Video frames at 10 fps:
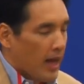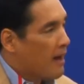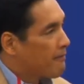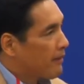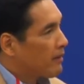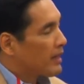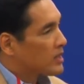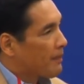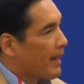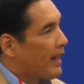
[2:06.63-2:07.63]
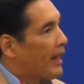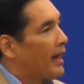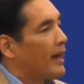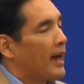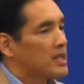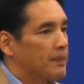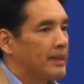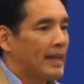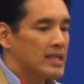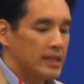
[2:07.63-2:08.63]
I felt that Japan has
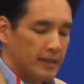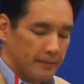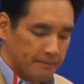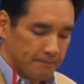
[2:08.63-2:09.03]
been tested.